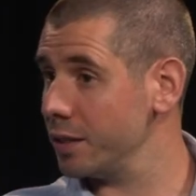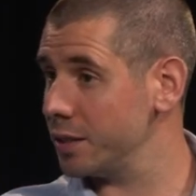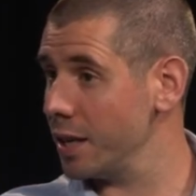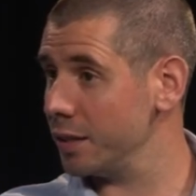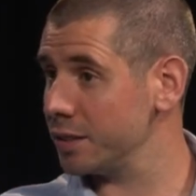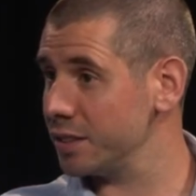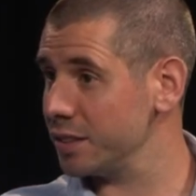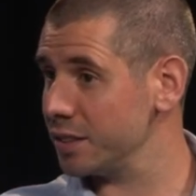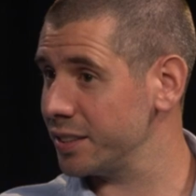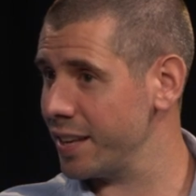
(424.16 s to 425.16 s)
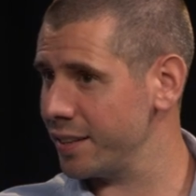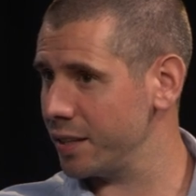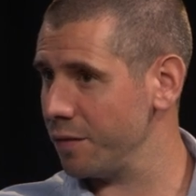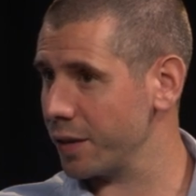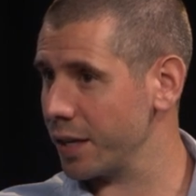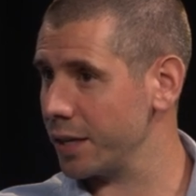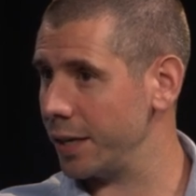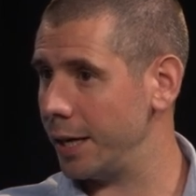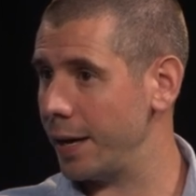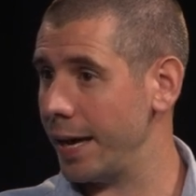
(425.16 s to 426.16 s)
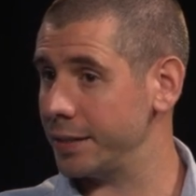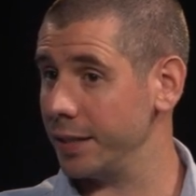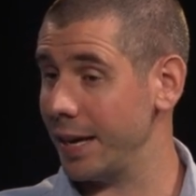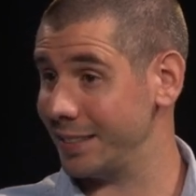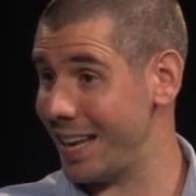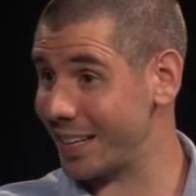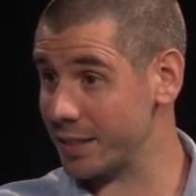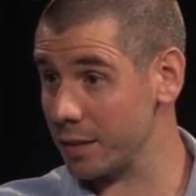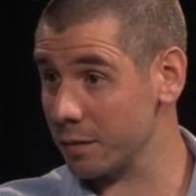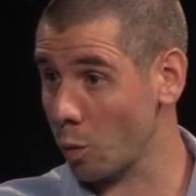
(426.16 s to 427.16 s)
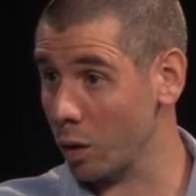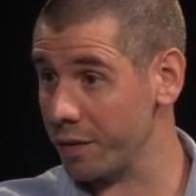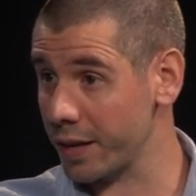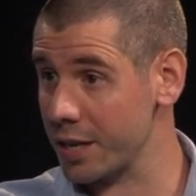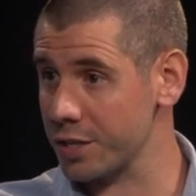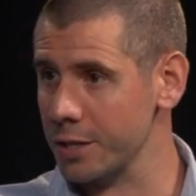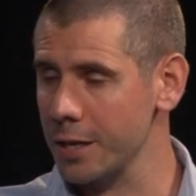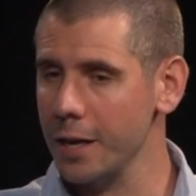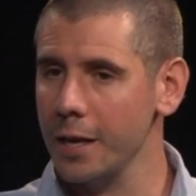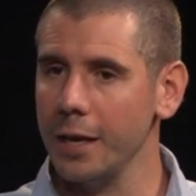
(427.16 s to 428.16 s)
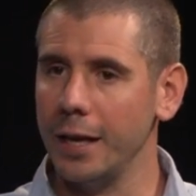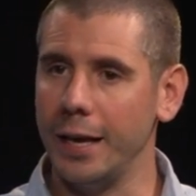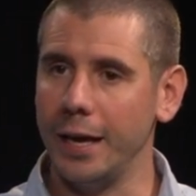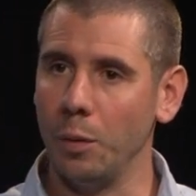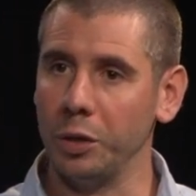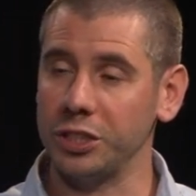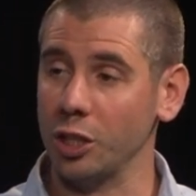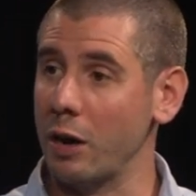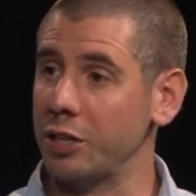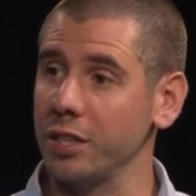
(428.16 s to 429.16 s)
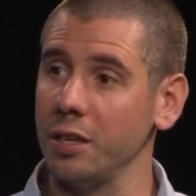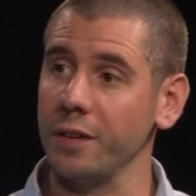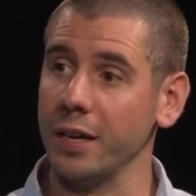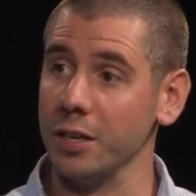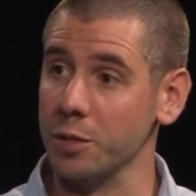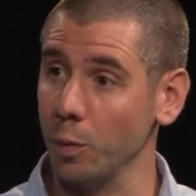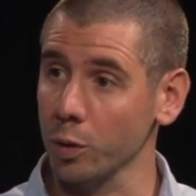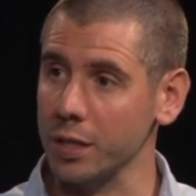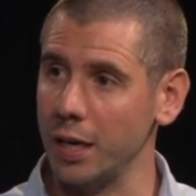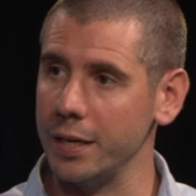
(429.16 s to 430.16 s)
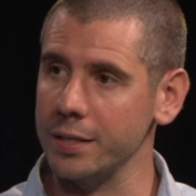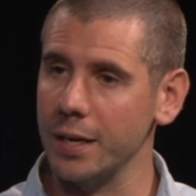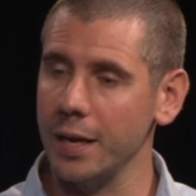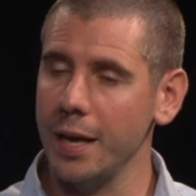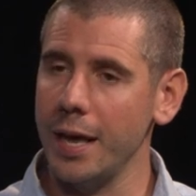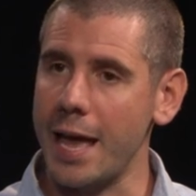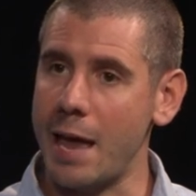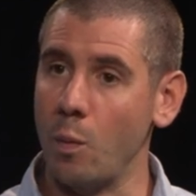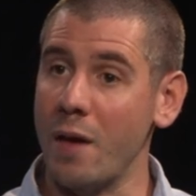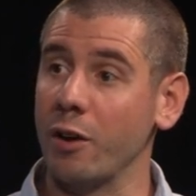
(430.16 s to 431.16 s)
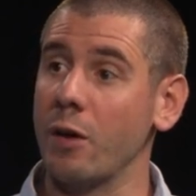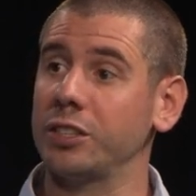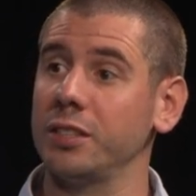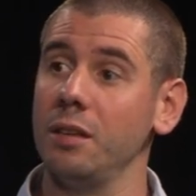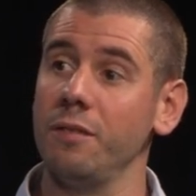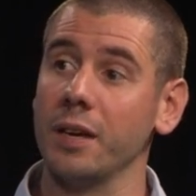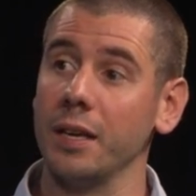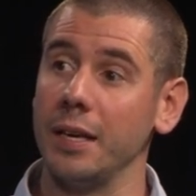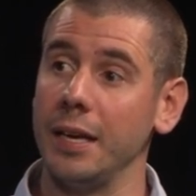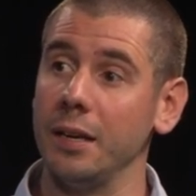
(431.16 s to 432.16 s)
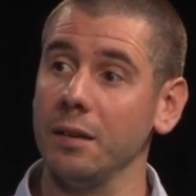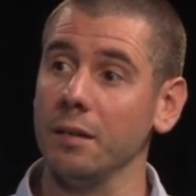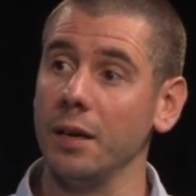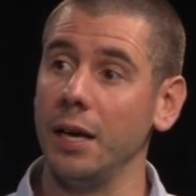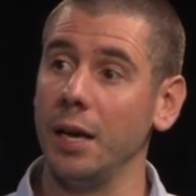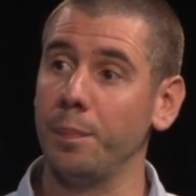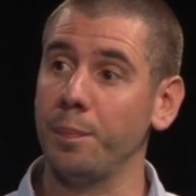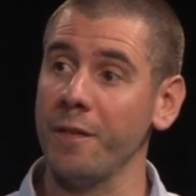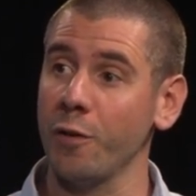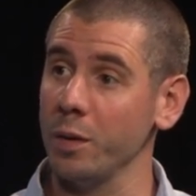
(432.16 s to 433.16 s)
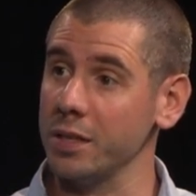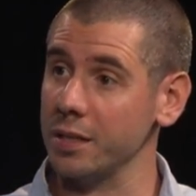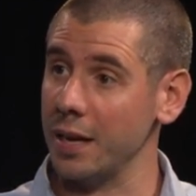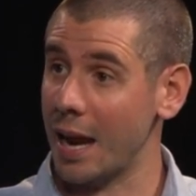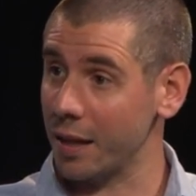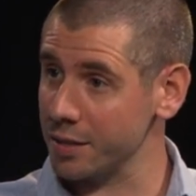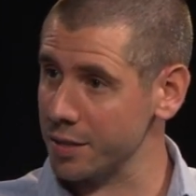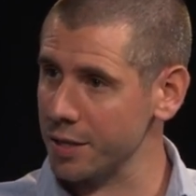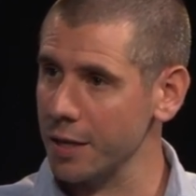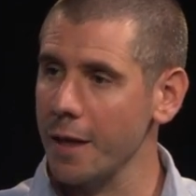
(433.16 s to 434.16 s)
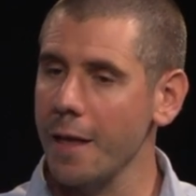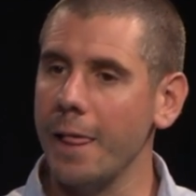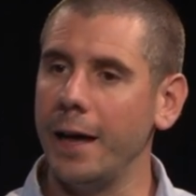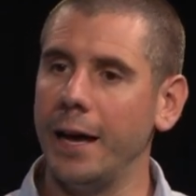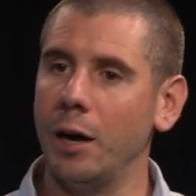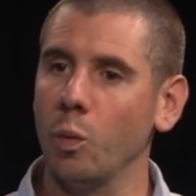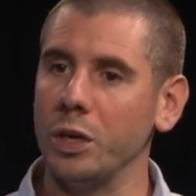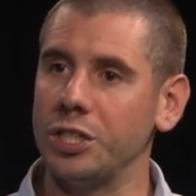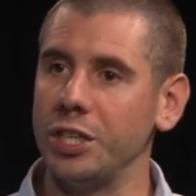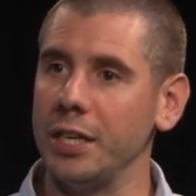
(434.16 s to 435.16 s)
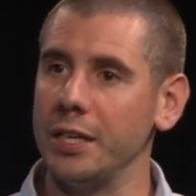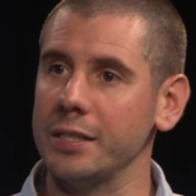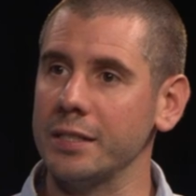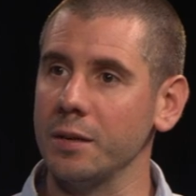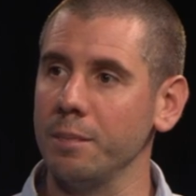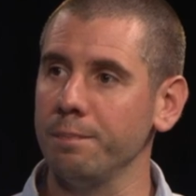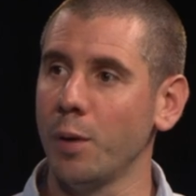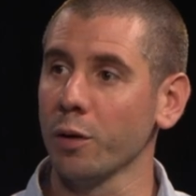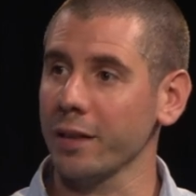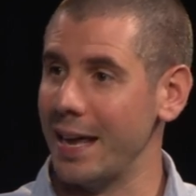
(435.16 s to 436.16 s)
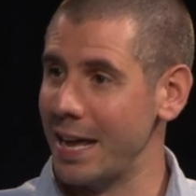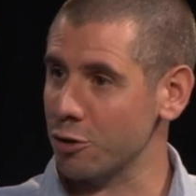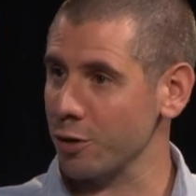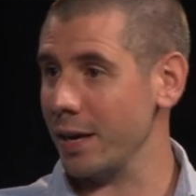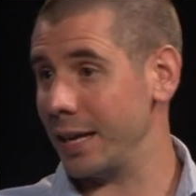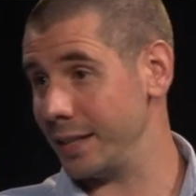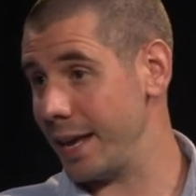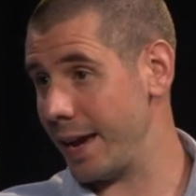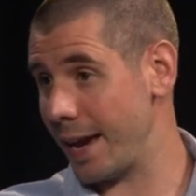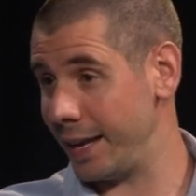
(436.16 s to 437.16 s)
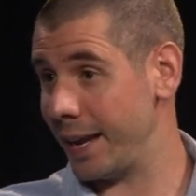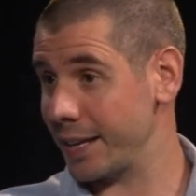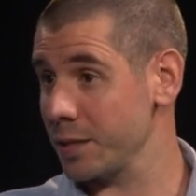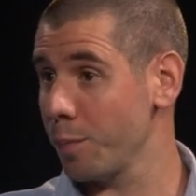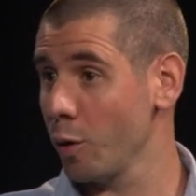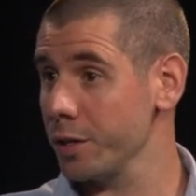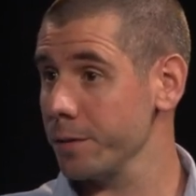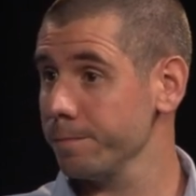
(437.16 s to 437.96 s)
certificate as an exit qualification, which is a graduate certificate in sports science. And we have a graduate certificate in performance analysis, which is both an entry and an exit point.